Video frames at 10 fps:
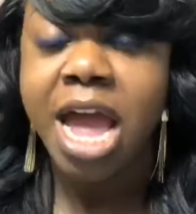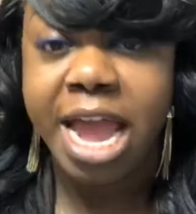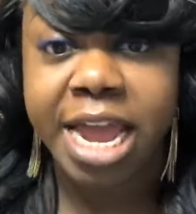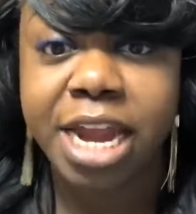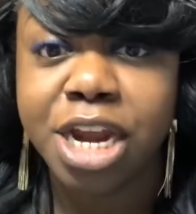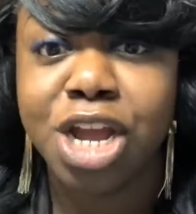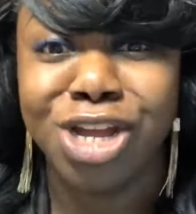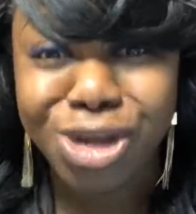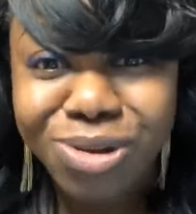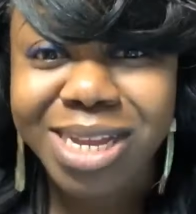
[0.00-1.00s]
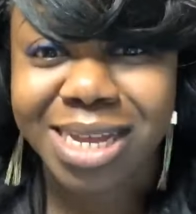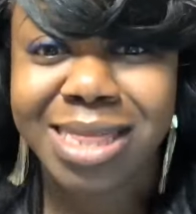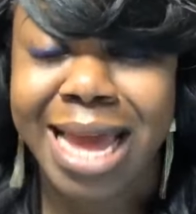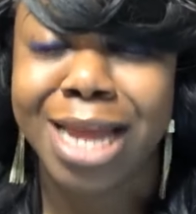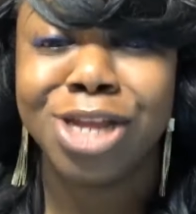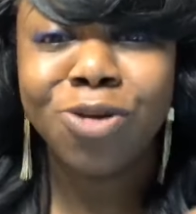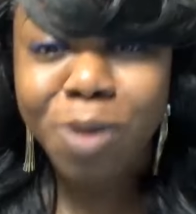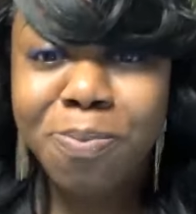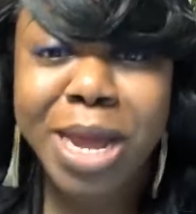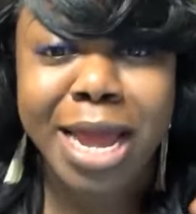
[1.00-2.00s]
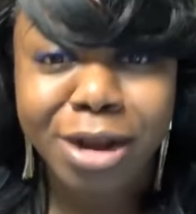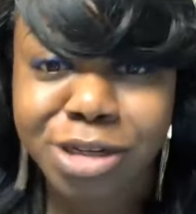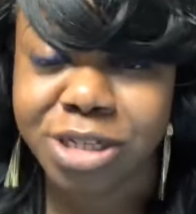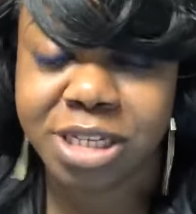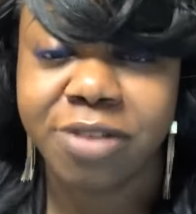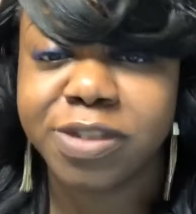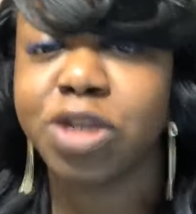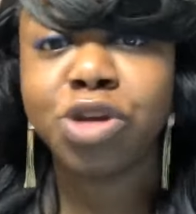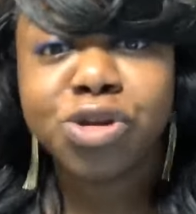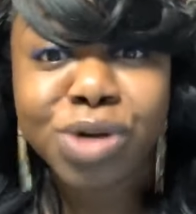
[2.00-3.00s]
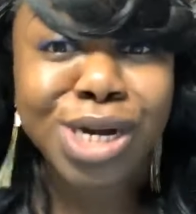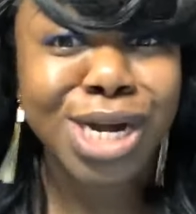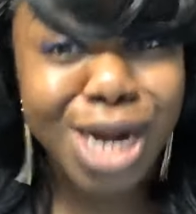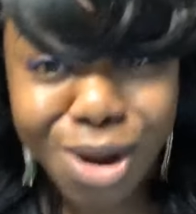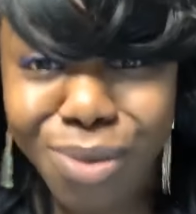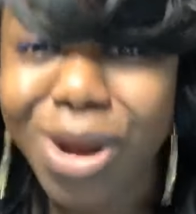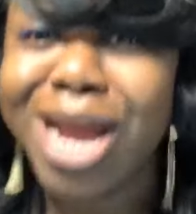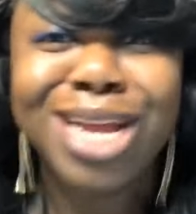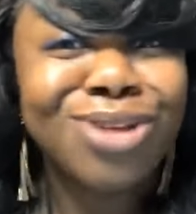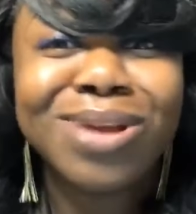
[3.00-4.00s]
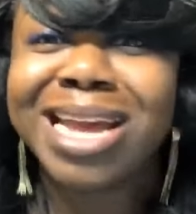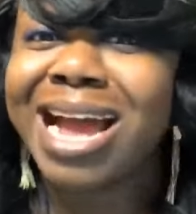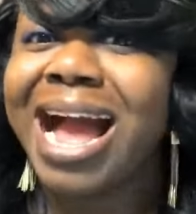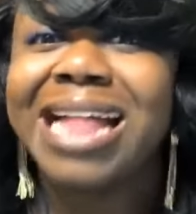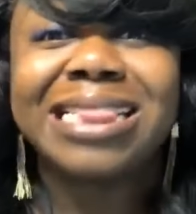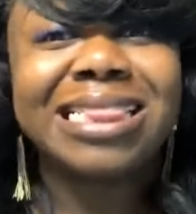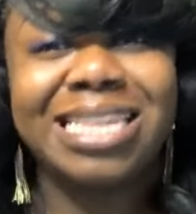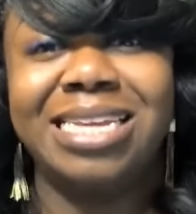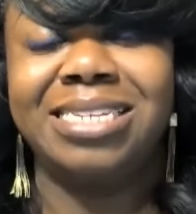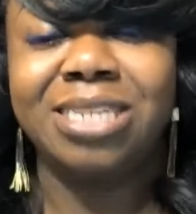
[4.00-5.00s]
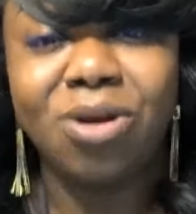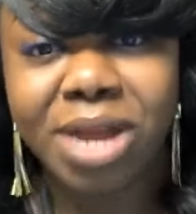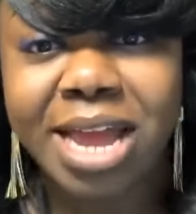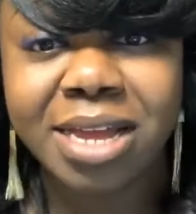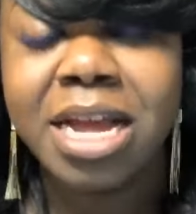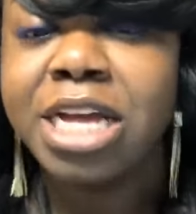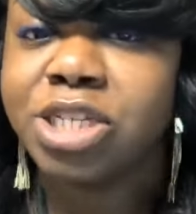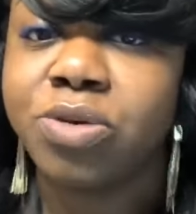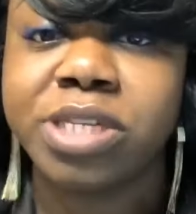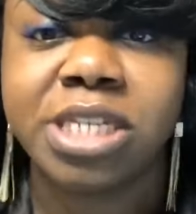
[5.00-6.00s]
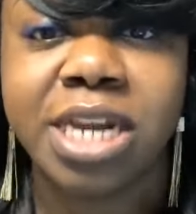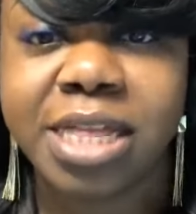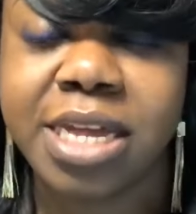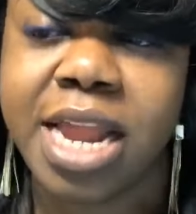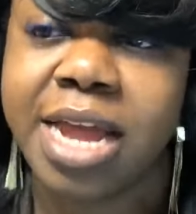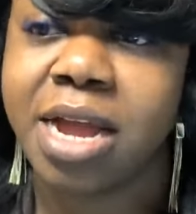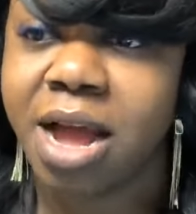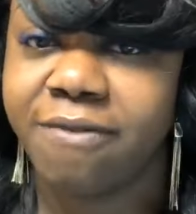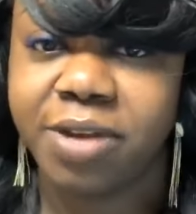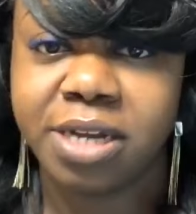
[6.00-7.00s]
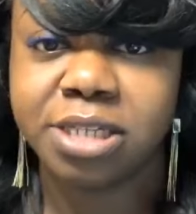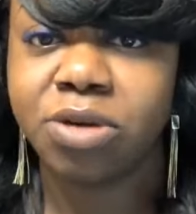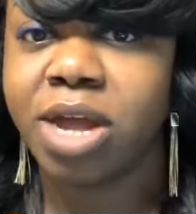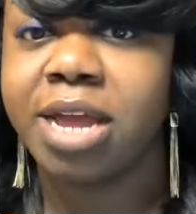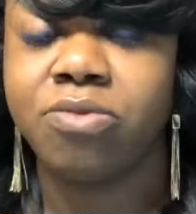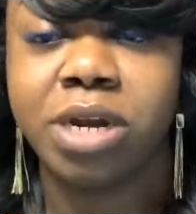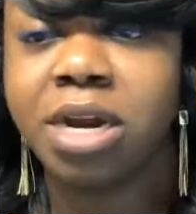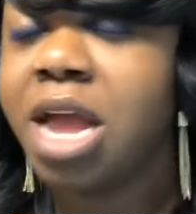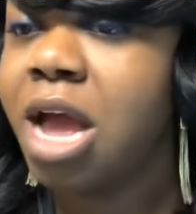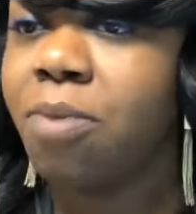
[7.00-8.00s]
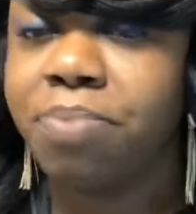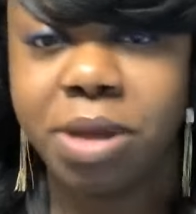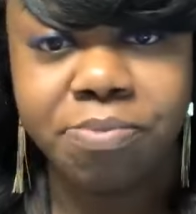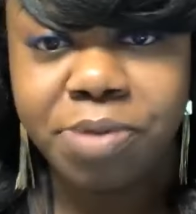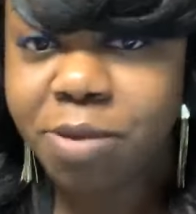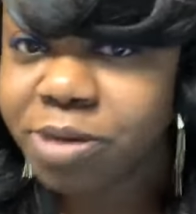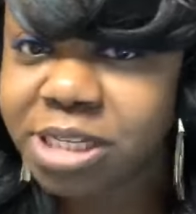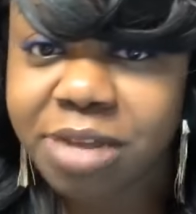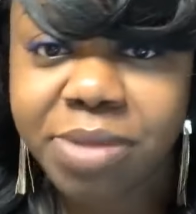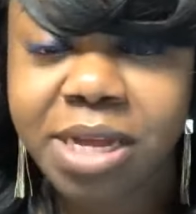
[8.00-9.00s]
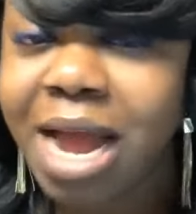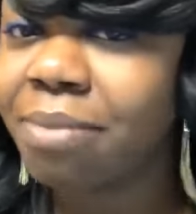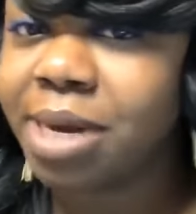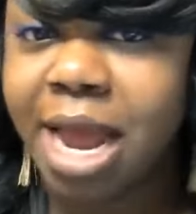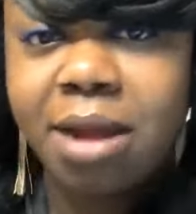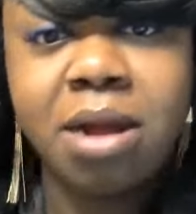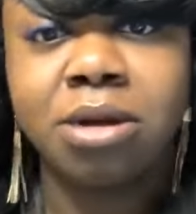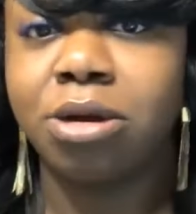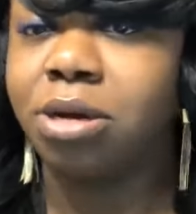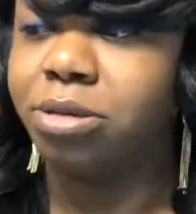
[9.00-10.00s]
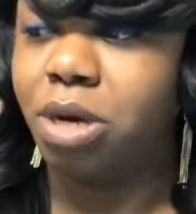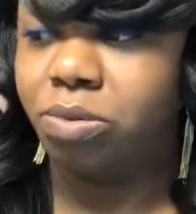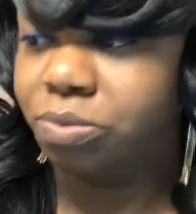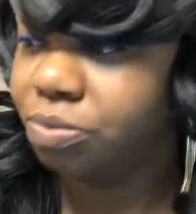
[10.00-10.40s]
and you did that you prepared yourself so you know you got this okay so it's nothing like confidence okay when people see me i be like oh girl no